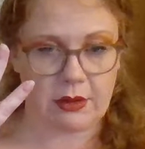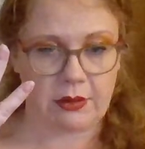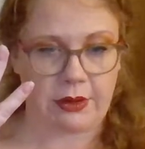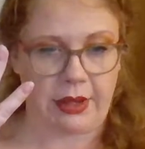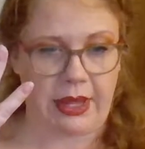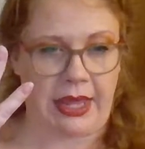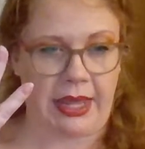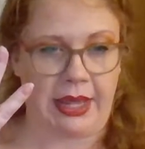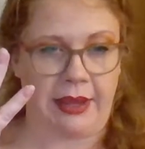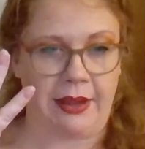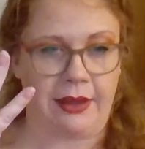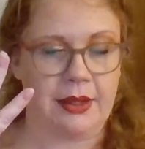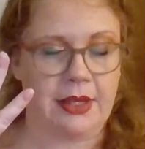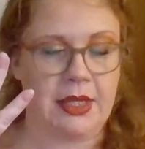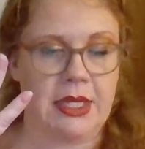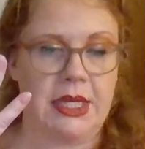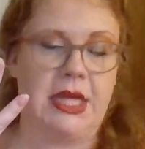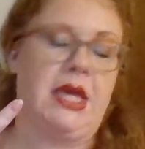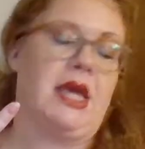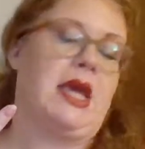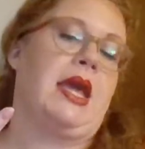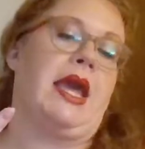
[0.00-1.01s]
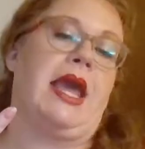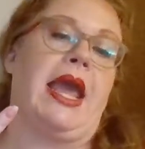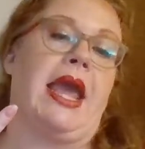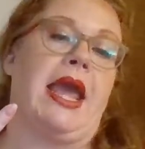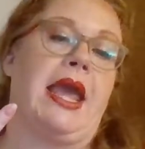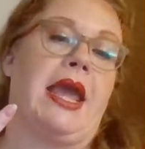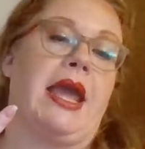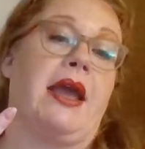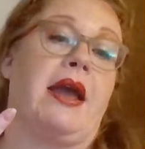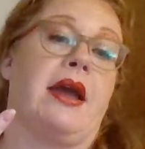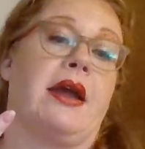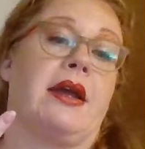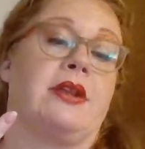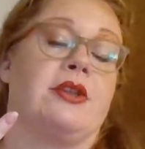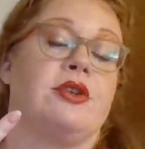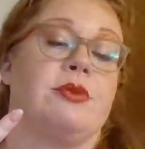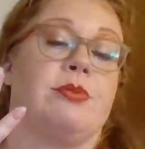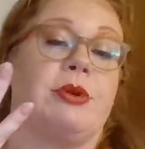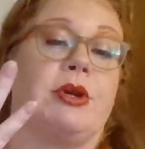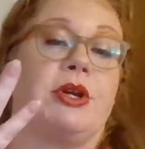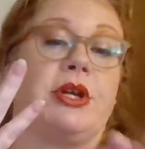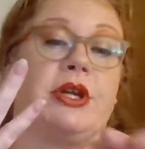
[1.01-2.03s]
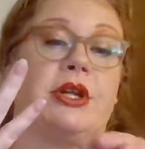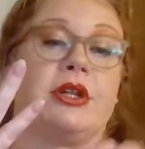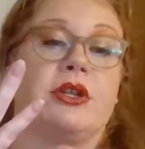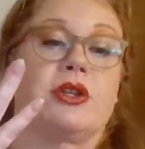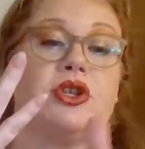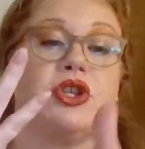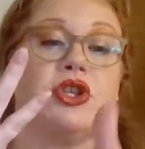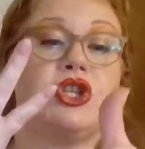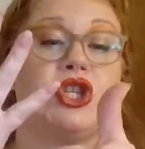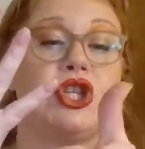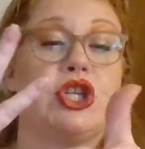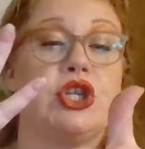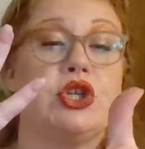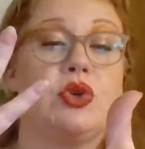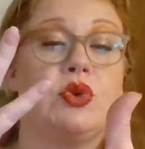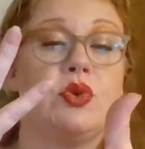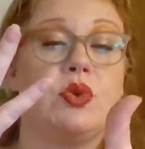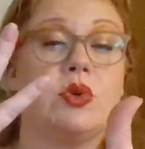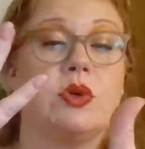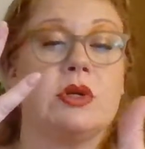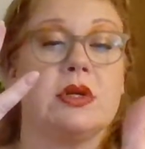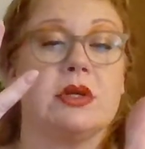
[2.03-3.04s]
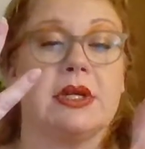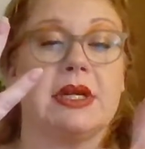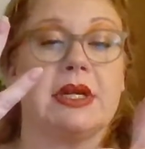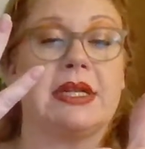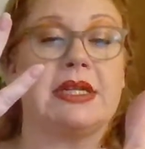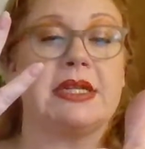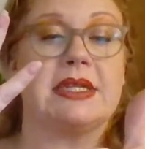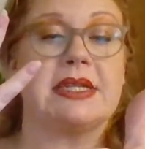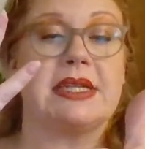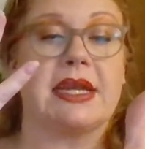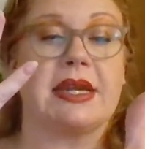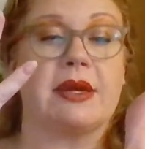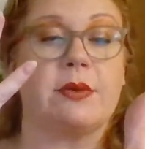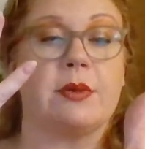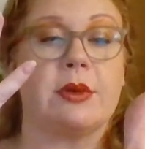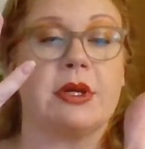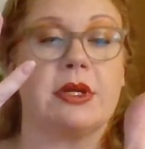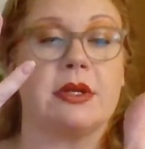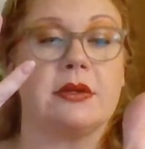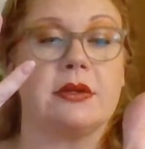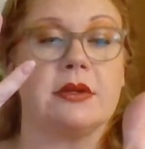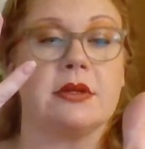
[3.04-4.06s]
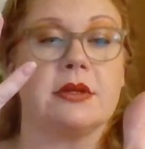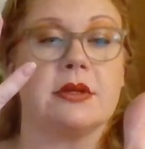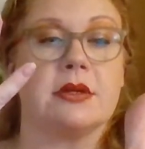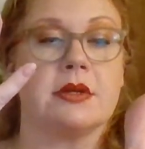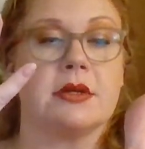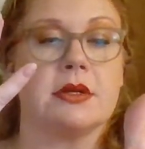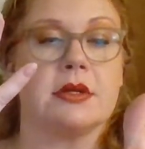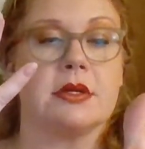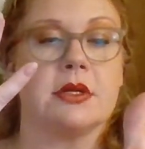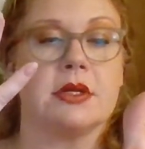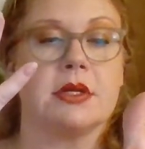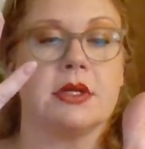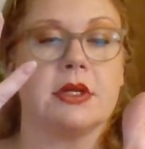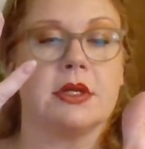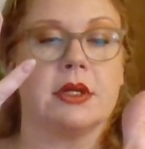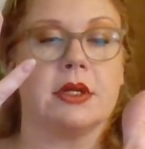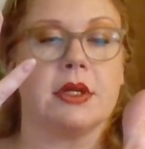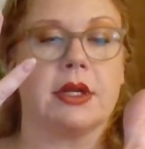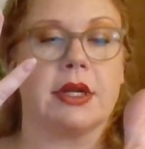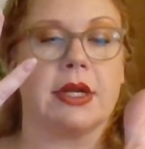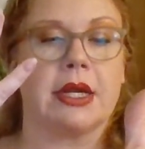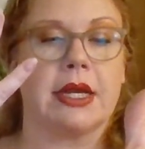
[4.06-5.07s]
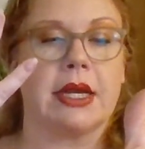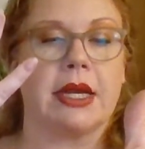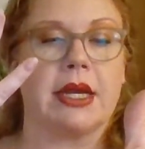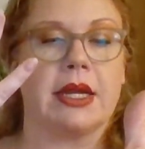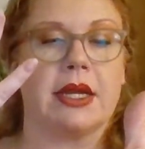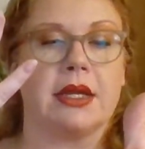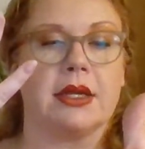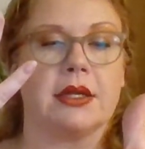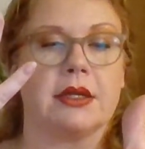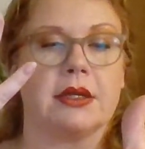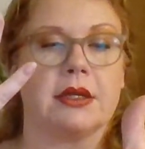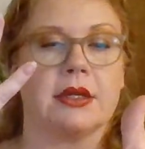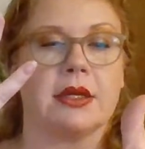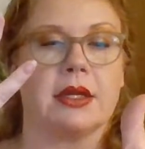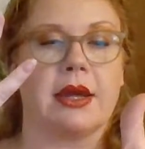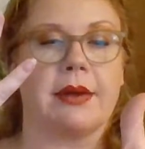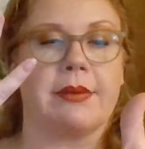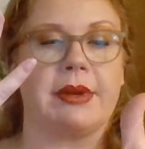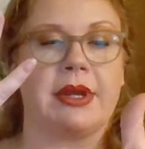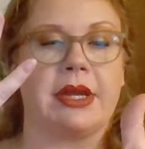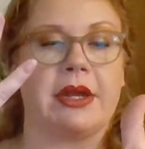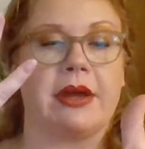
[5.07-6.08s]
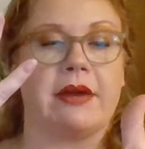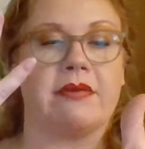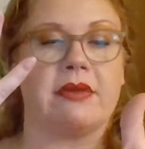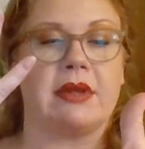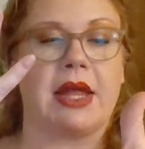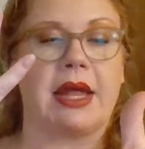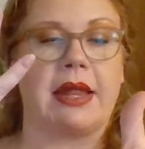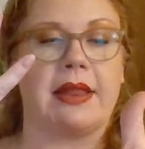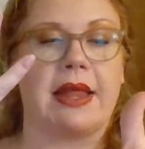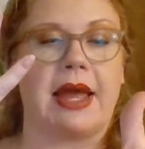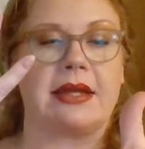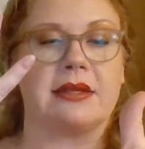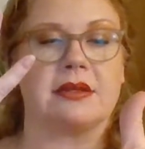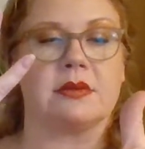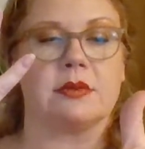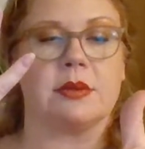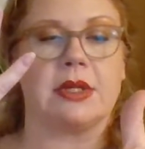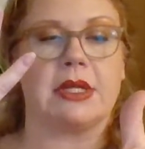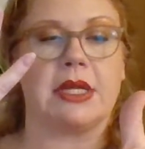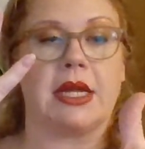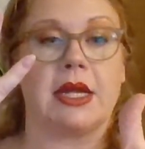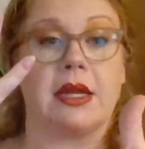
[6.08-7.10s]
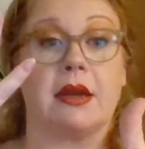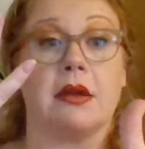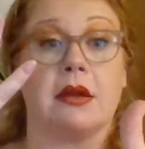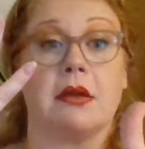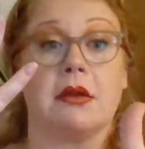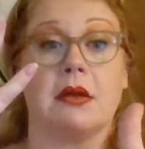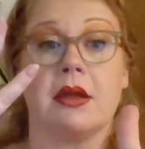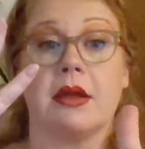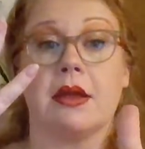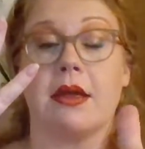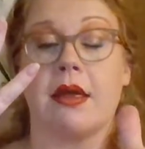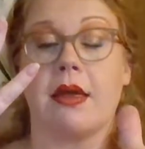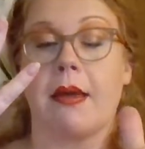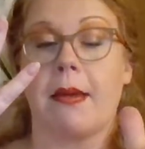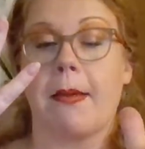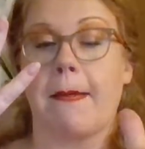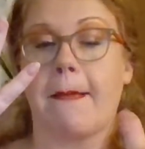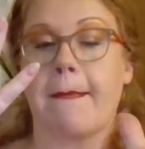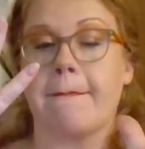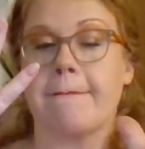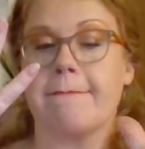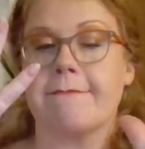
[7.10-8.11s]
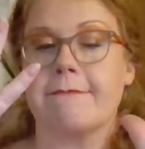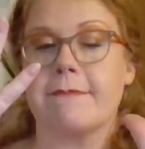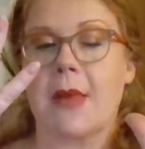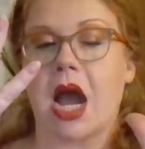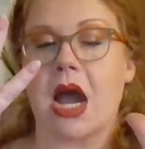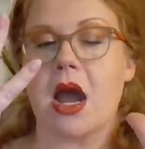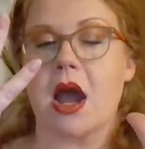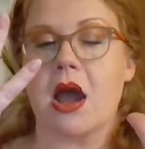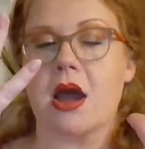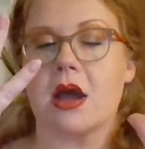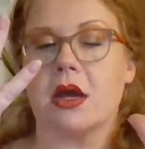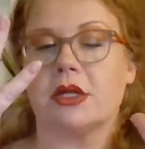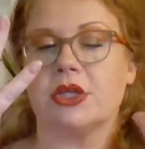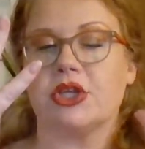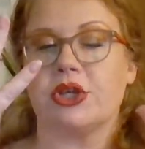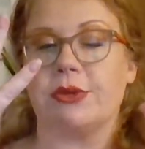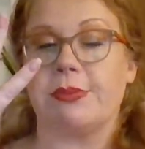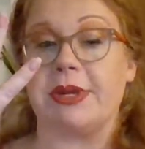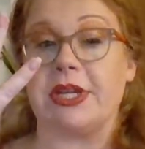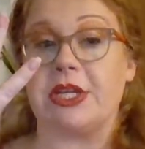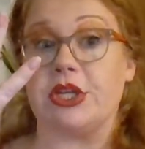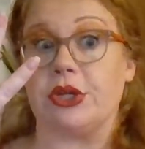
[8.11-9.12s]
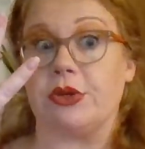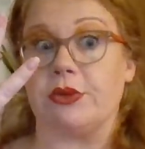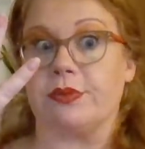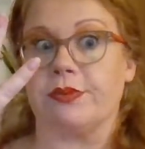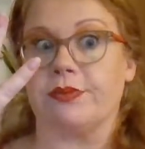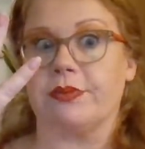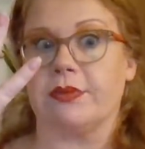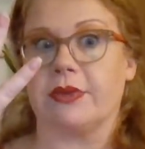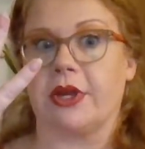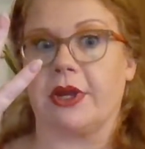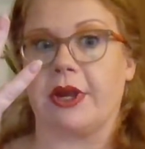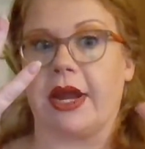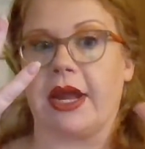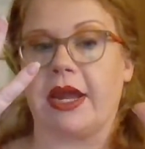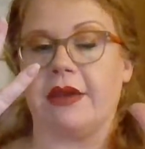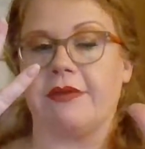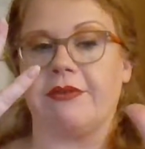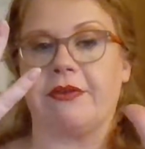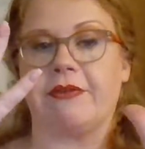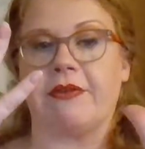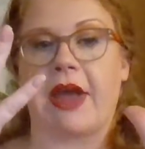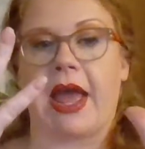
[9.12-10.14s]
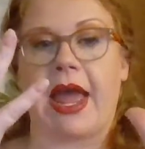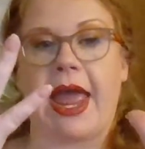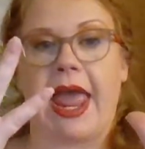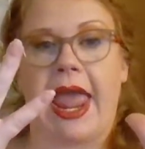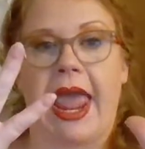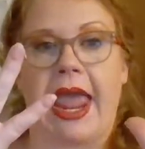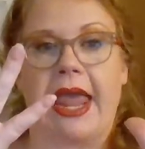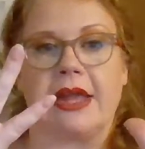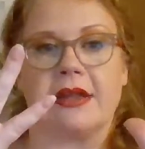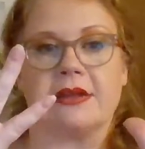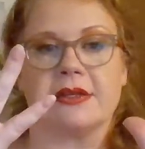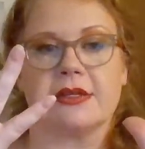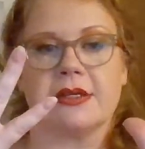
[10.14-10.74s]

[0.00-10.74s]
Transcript: okay? And you put 2 in the second one, all right? How many do you have in that last one then? Should be 2, all right, if you've got 8,